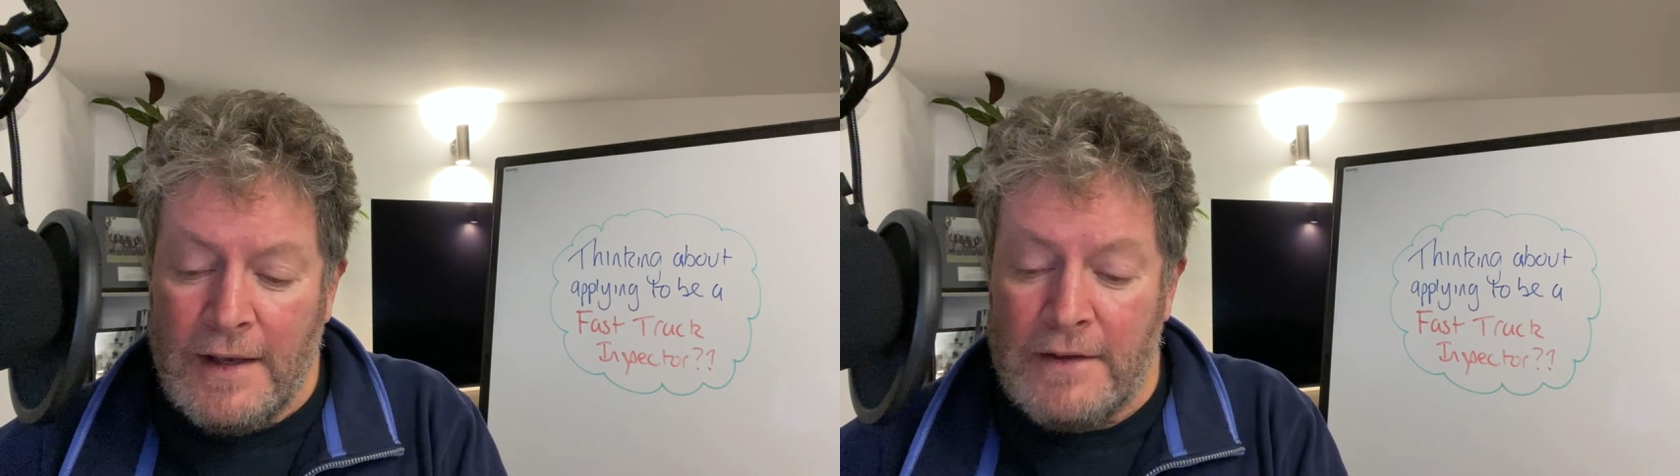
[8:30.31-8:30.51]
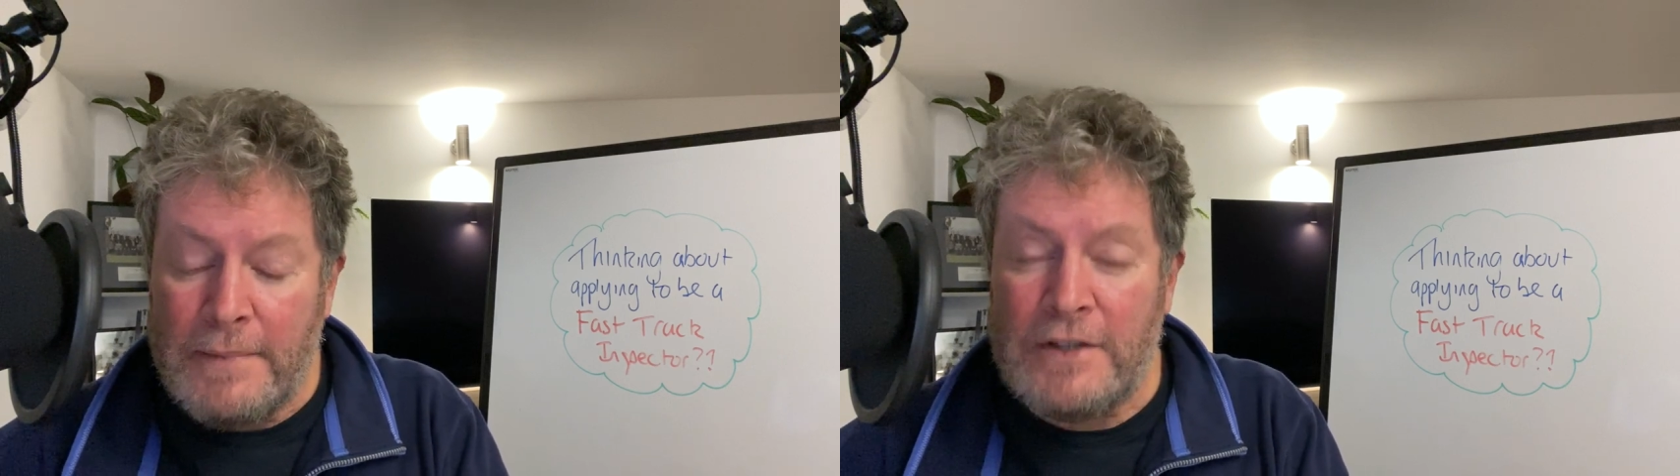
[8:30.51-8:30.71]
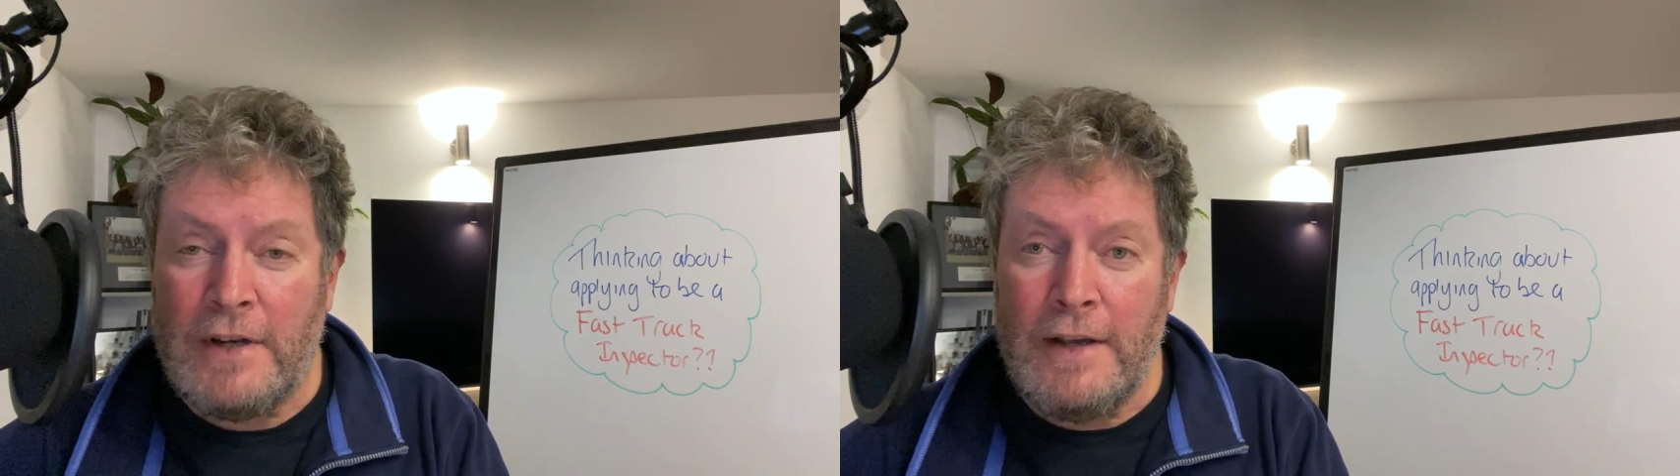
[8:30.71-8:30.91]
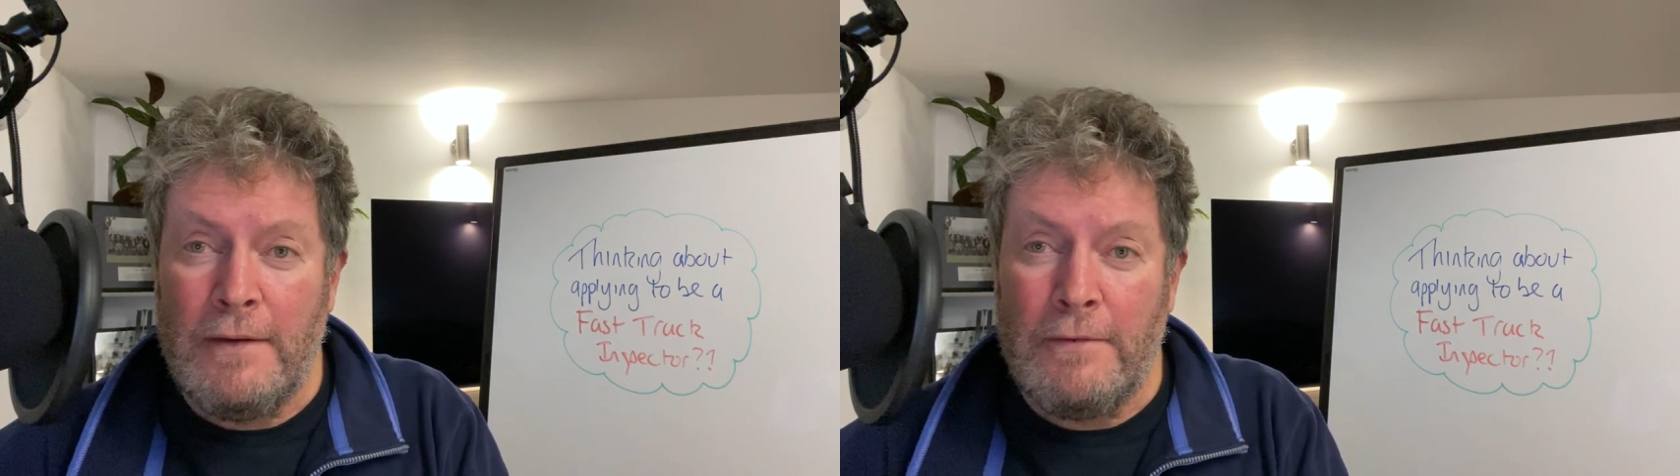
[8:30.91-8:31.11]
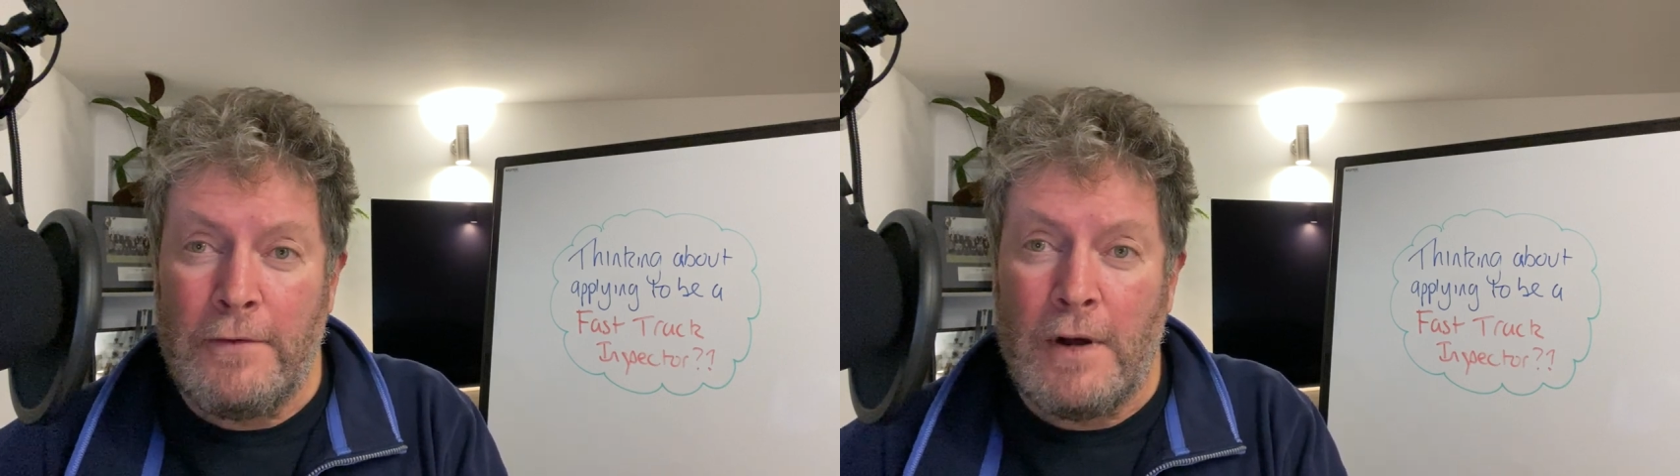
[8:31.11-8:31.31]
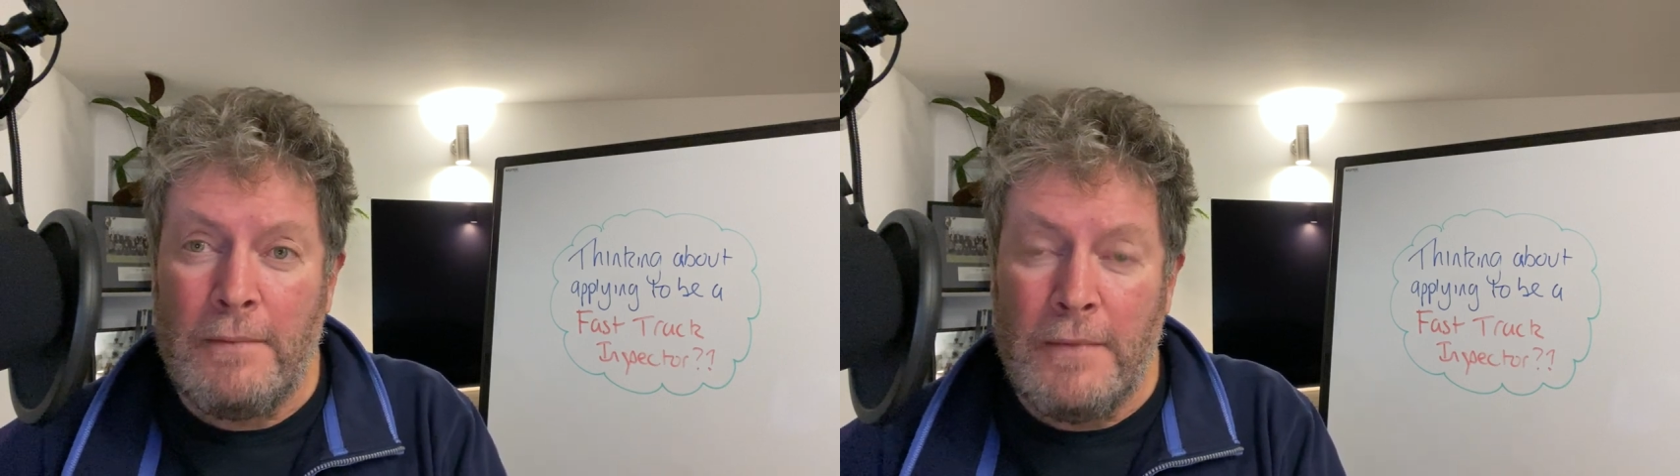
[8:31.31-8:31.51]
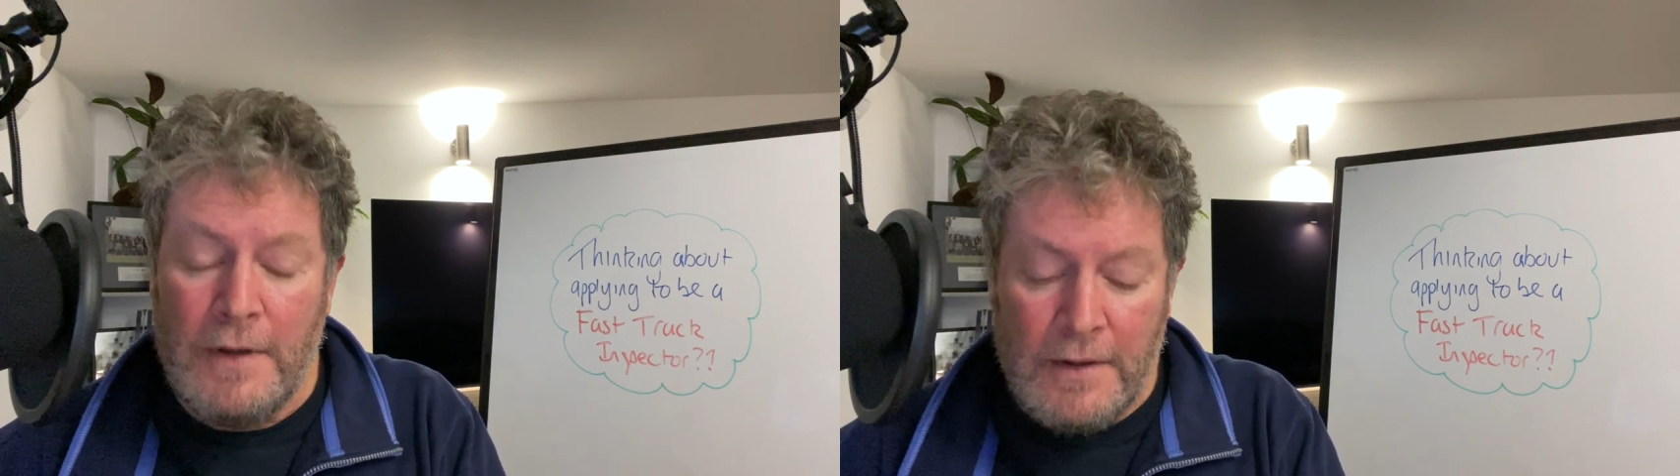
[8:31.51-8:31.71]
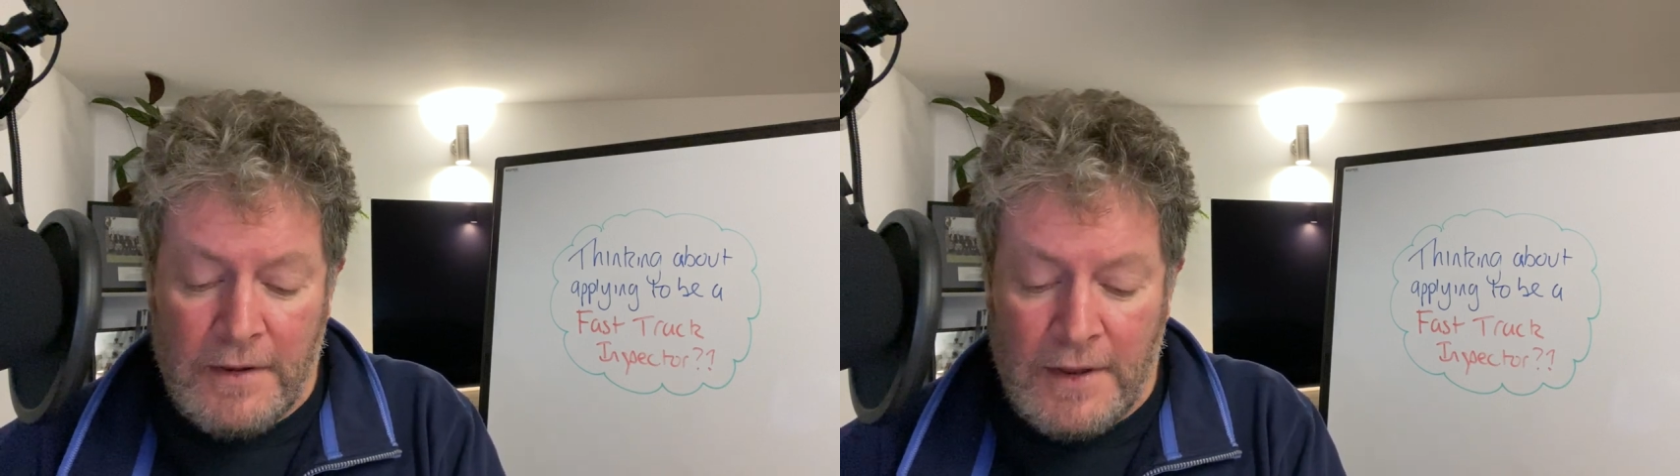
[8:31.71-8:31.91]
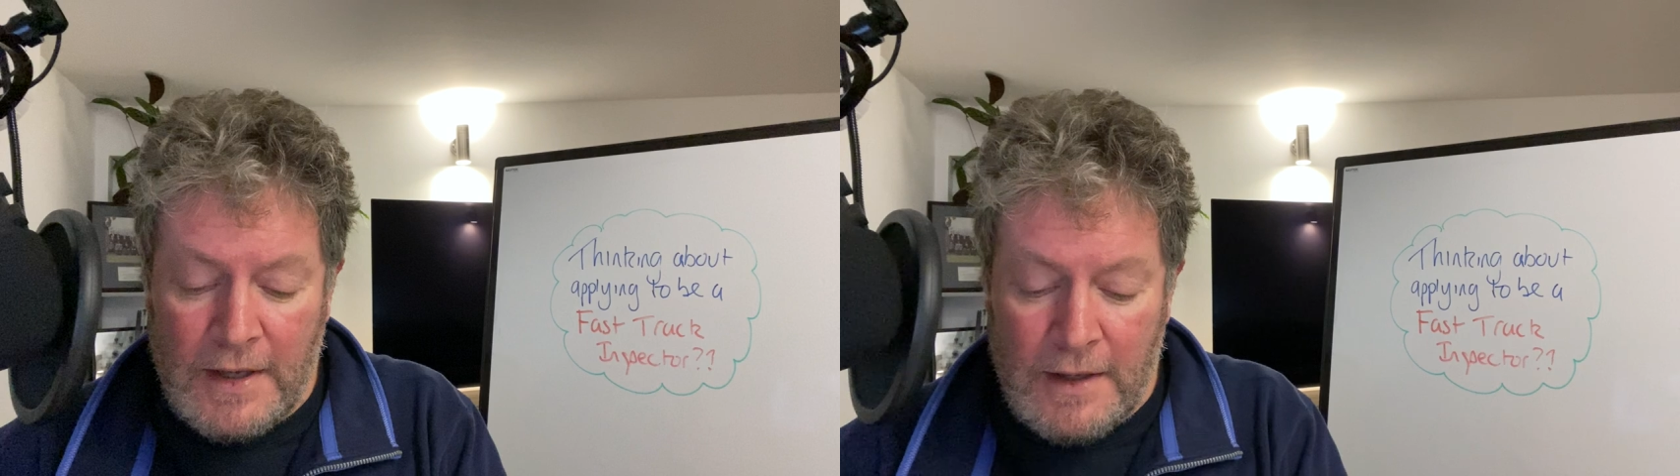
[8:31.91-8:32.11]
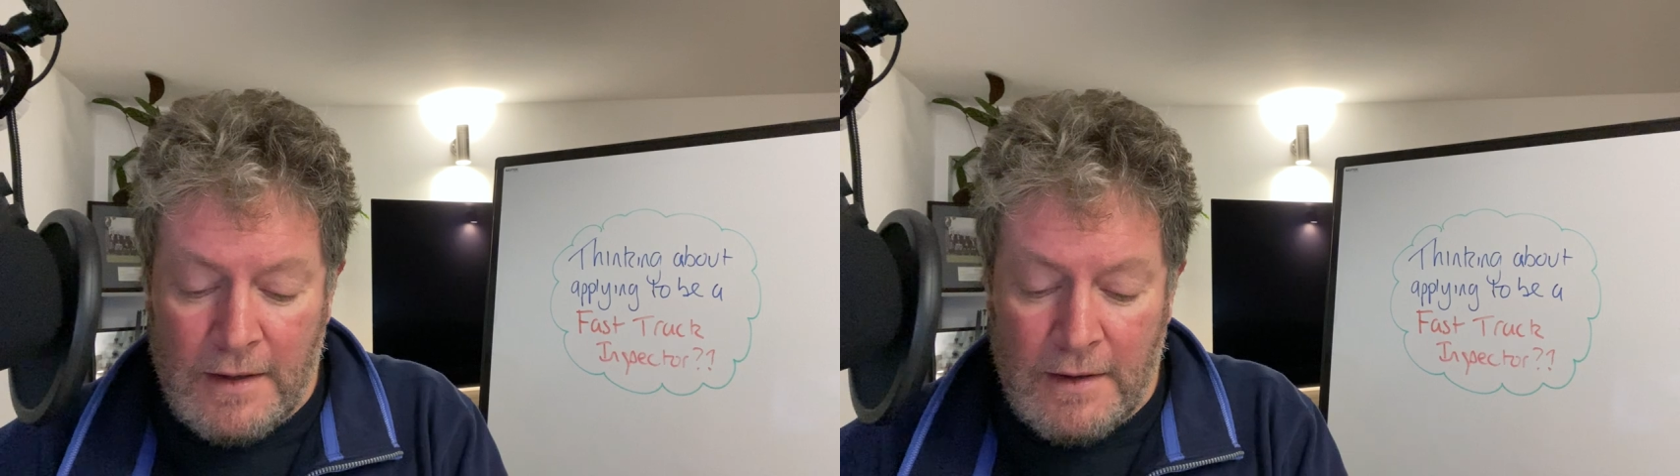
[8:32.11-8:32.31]
especially from
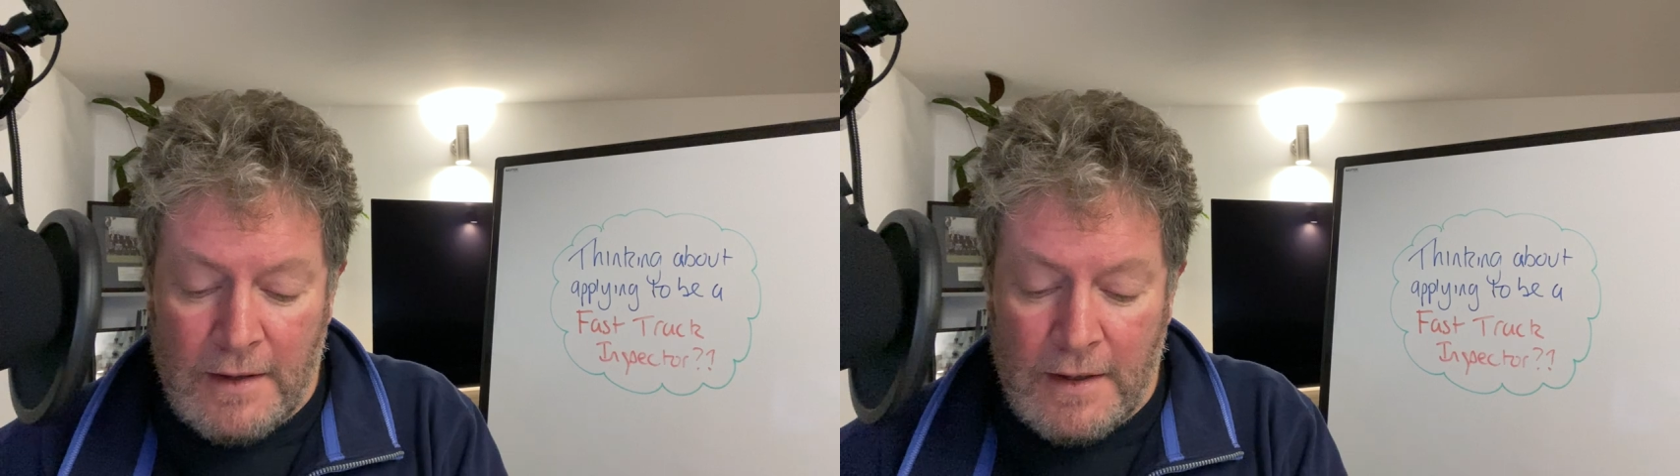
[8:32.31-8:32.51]
the